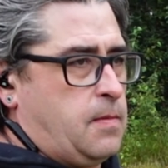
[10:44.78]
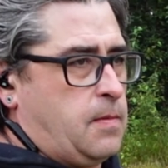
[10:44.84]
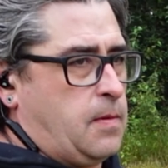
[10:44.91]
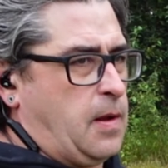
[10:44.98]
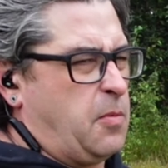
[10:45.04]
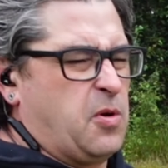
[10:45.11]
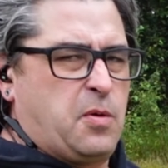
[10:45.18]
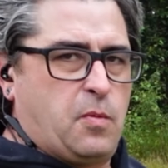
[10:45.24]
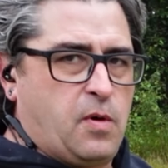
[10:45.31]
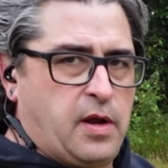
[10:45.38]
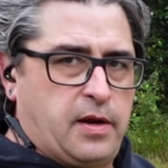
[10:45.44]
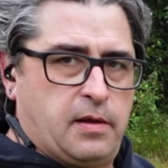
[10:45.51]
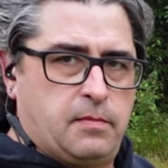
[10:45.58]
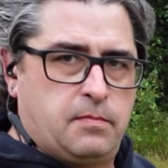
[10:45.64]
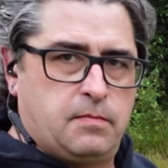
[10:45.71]
I wouldn't
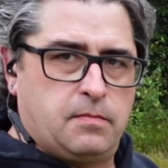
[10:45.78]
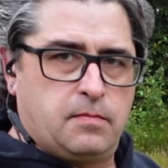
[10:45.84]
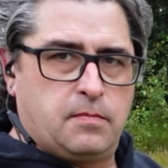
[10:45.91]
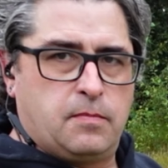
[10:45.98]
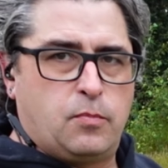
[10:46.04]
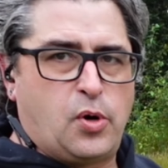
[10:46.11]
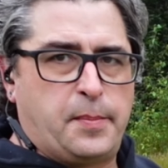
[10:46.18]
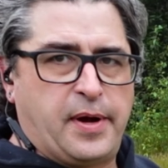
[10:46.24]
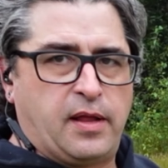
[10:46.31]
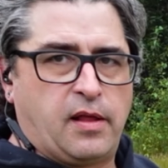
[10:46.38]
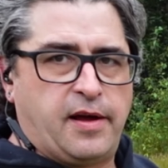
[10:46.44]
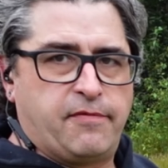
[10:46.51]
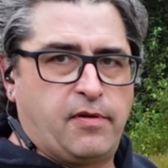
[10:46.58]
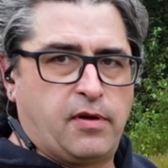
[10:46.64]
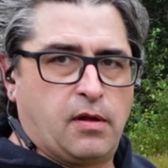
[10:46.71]
want to put my
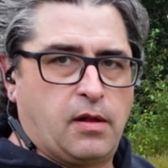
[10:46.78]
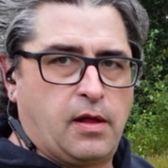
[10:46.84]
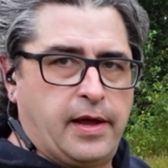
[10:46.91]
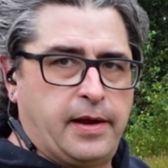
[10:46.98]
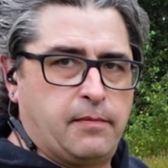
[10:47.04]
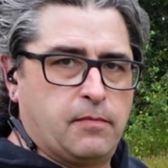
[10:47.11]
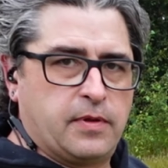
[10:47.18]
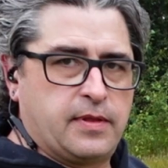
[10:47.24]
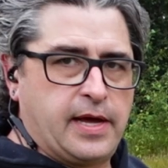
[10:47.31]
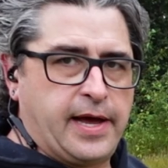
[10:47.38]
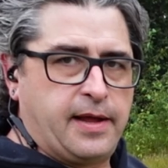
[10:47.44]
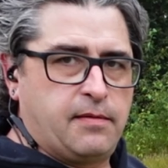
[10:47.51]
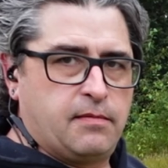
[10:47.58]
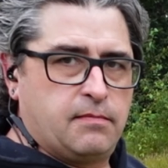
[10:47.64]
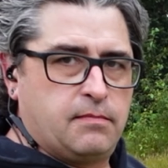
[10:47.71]
life on the line with that.